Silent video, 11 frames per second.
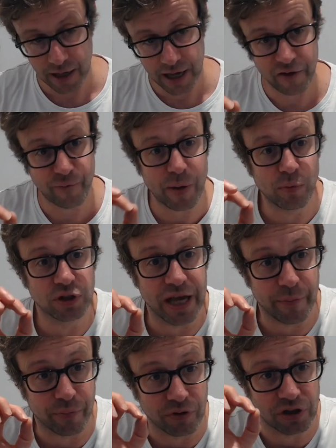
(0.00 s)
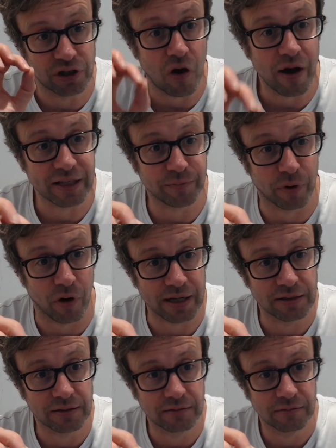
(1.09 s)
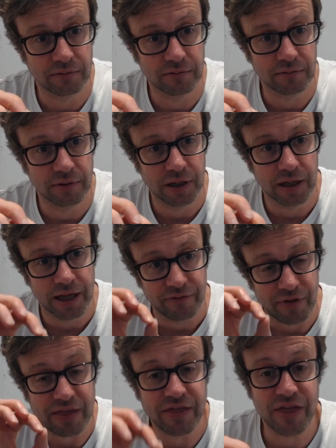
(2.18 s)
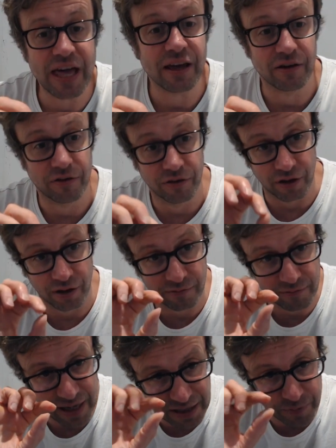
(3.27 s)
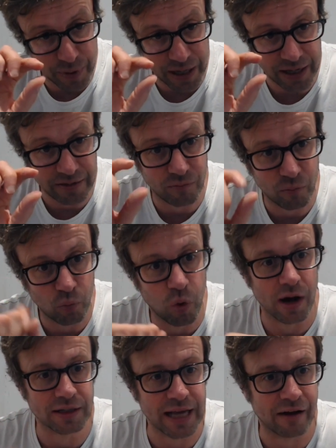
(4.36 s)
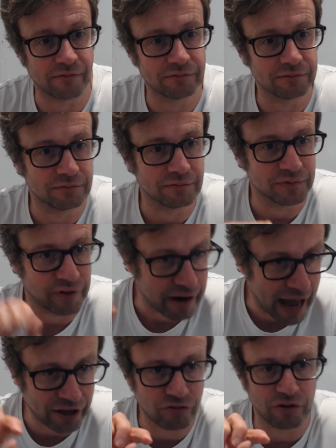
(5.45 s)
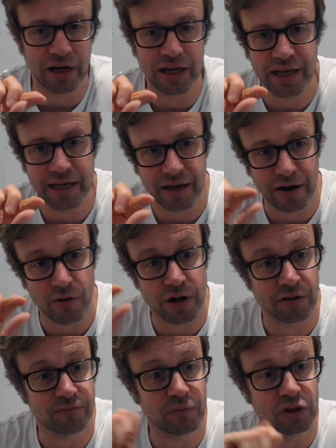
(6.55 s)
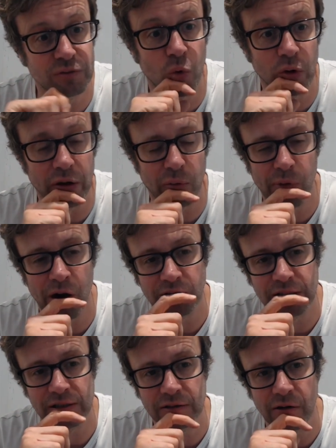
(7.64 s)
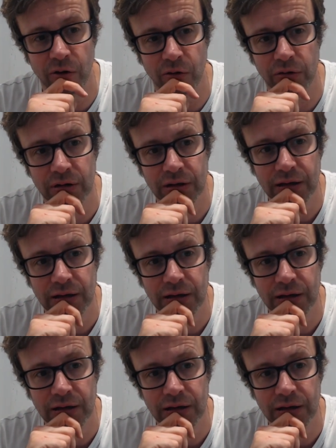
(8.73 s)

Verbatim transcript: If people see a precise price, they think that it's been worked out very accurately and only a small little margin's gone on.